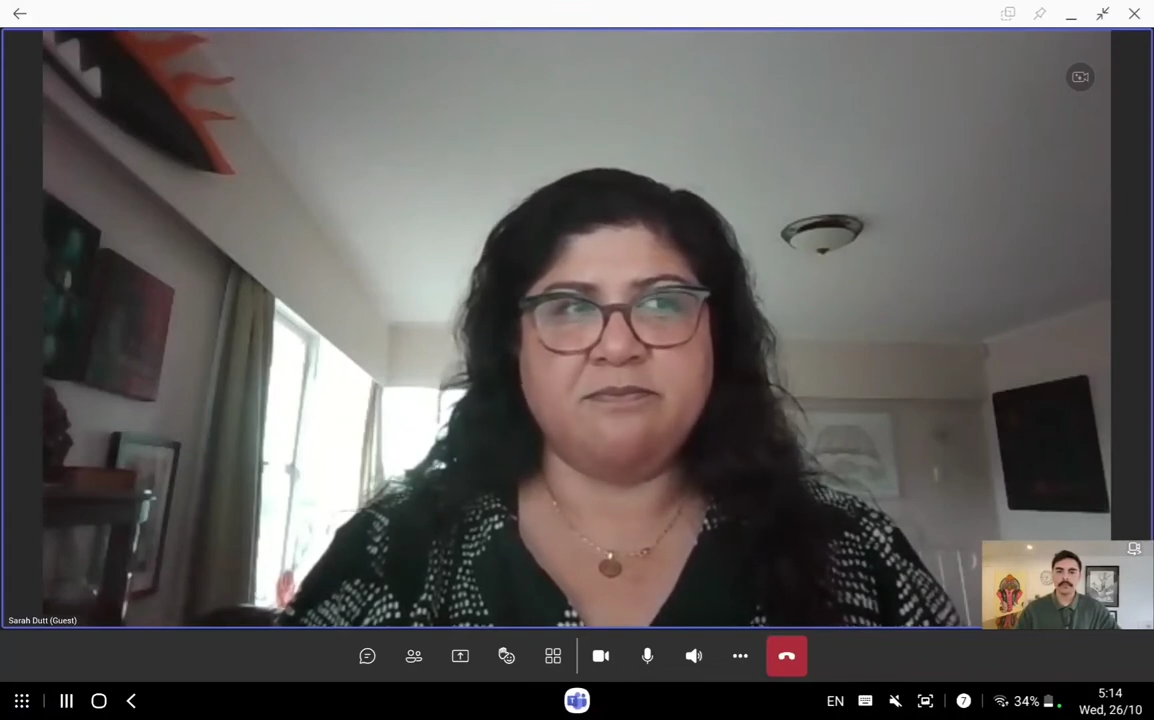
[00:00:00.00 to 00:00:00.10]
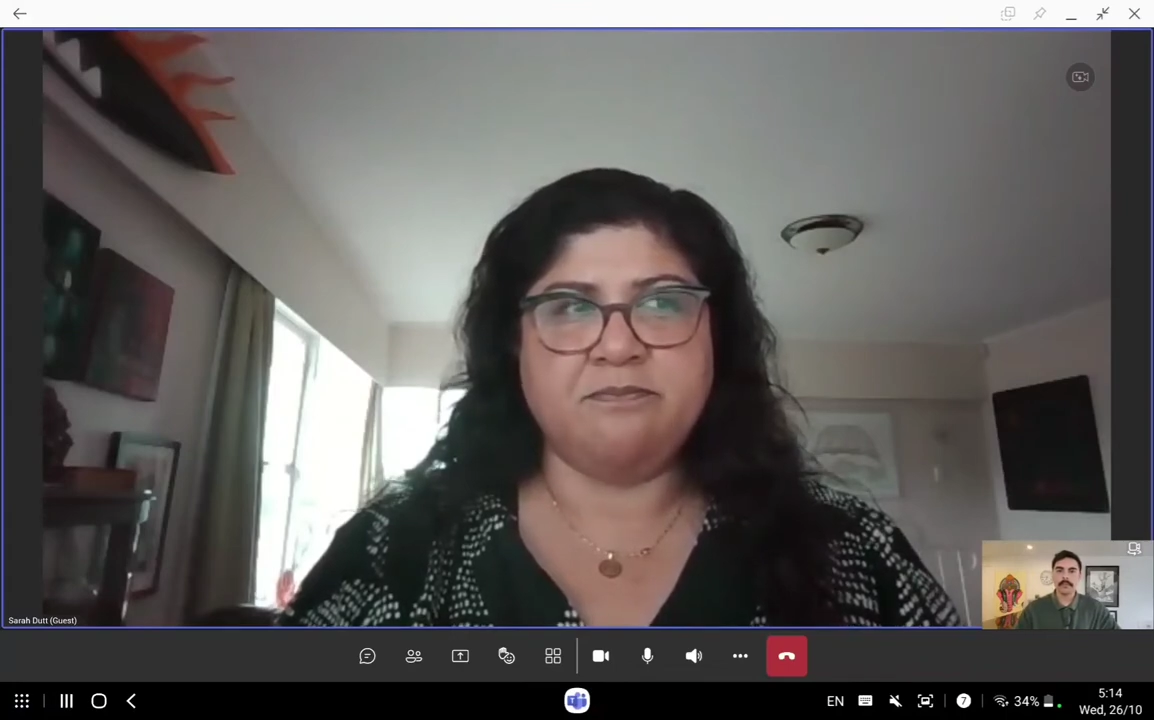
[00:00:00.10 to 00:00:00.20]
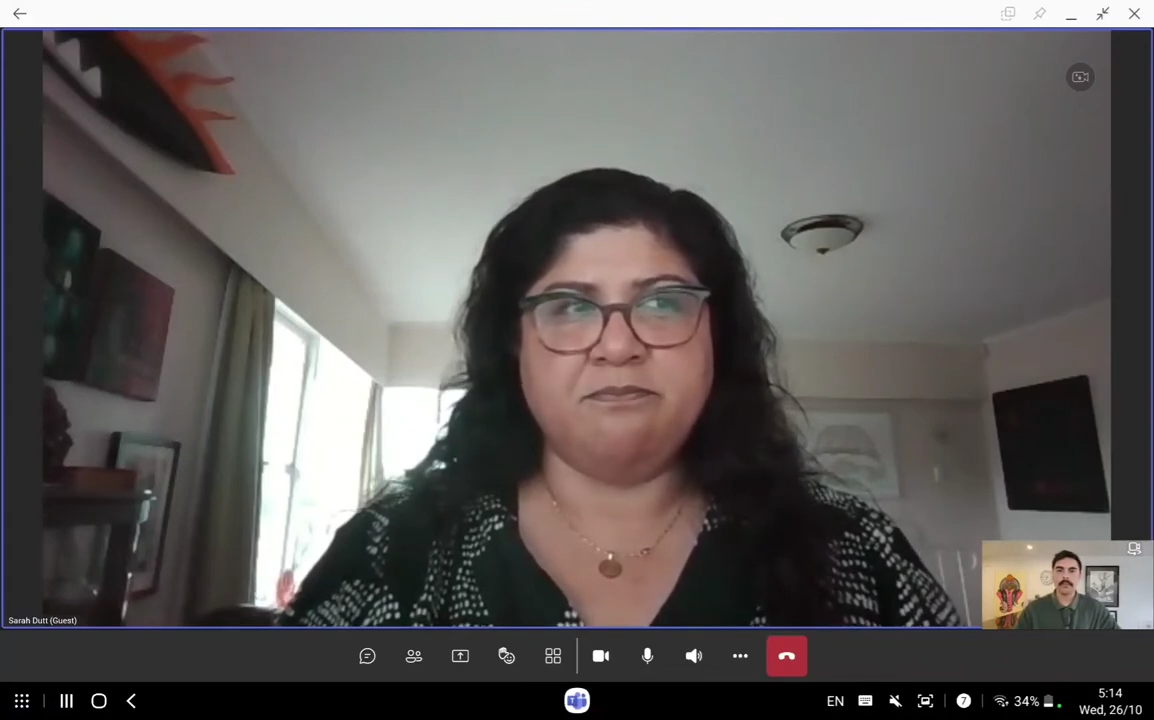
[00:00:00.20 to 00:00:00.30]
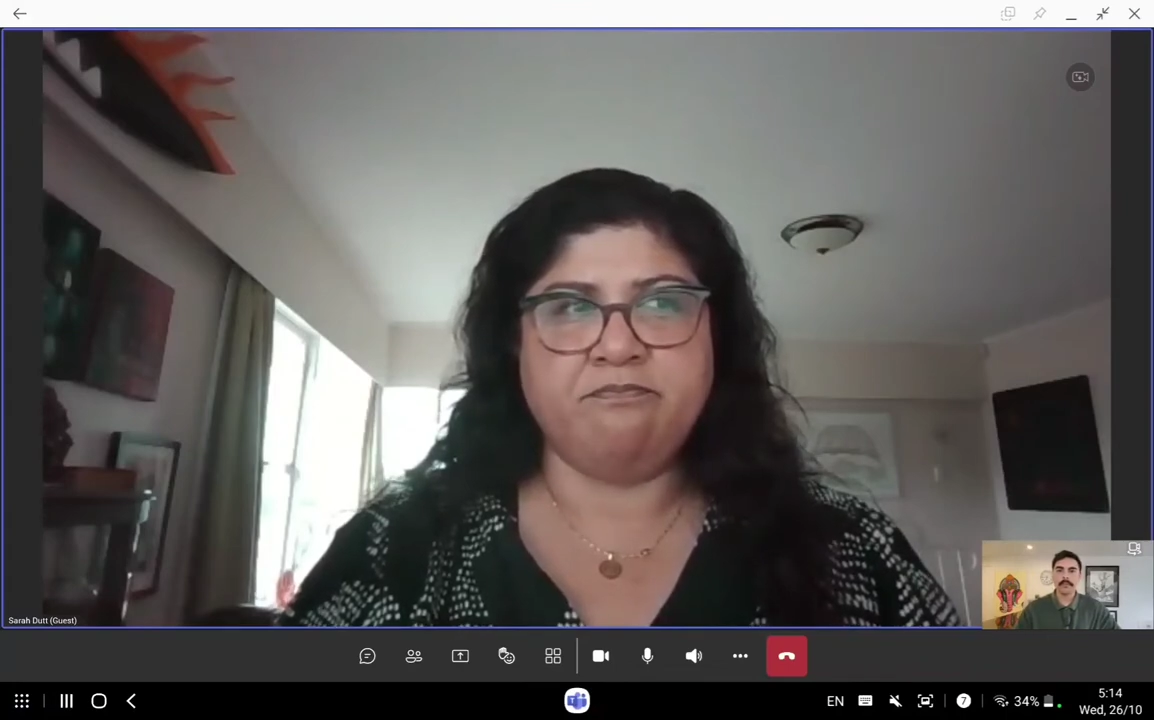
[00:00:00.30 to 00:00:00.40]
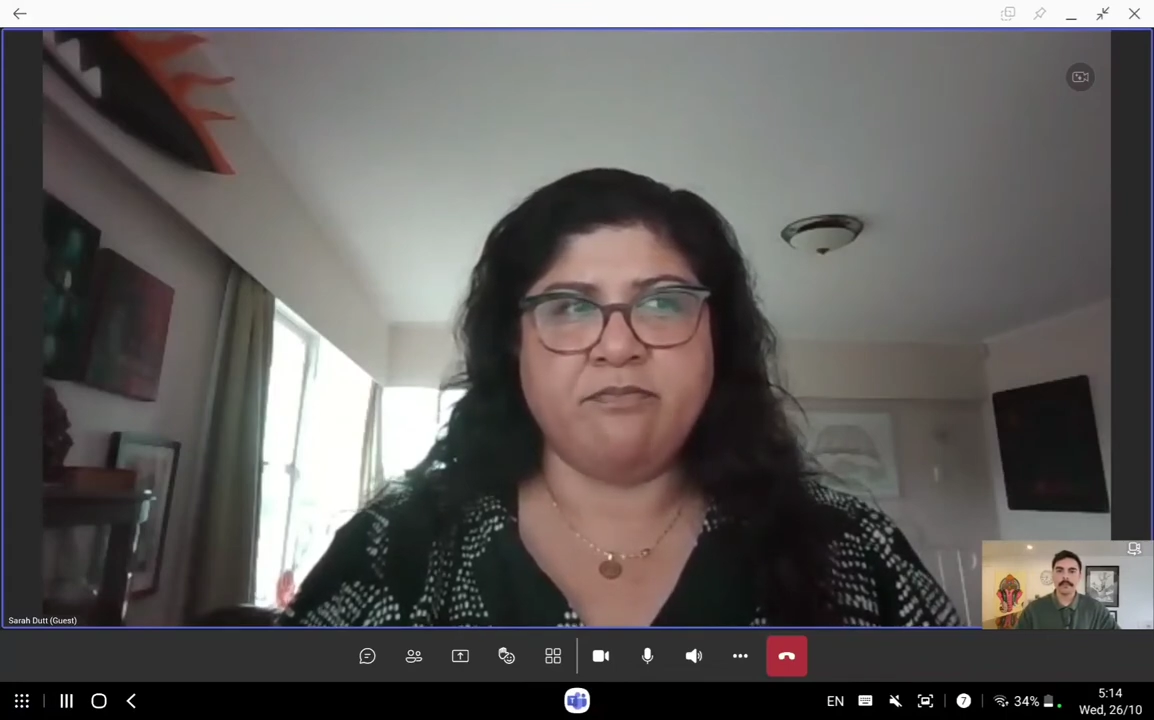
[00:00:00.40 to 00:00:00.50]

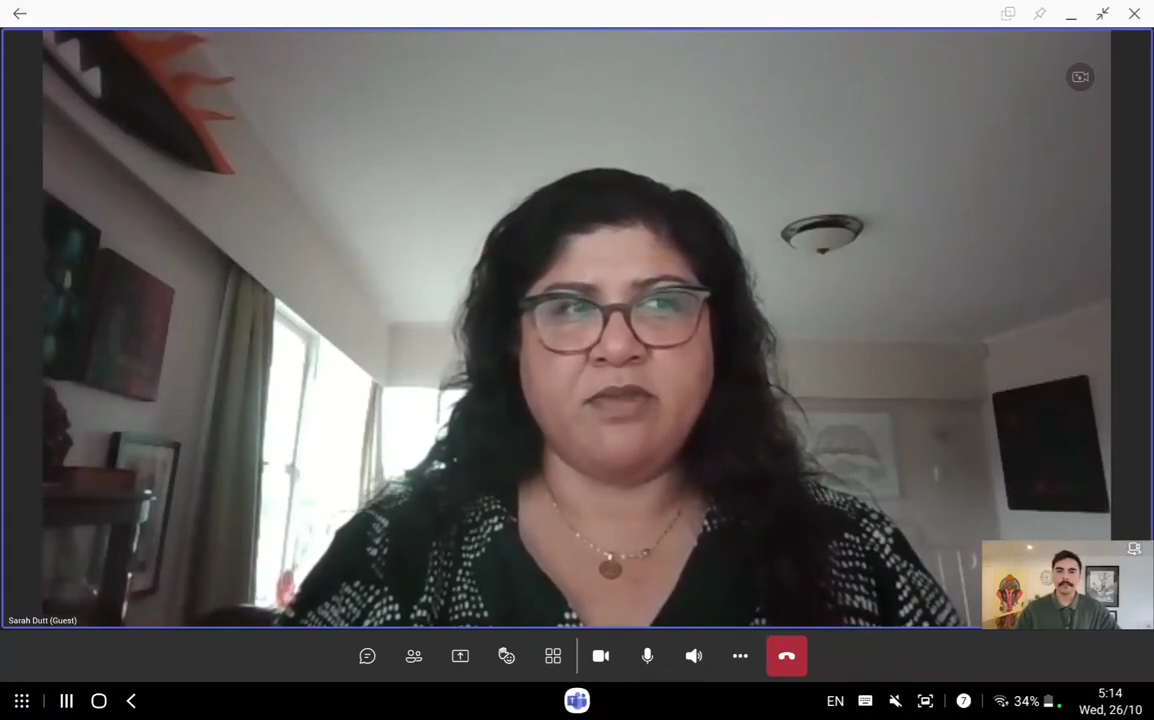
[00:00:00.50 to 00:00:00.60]
some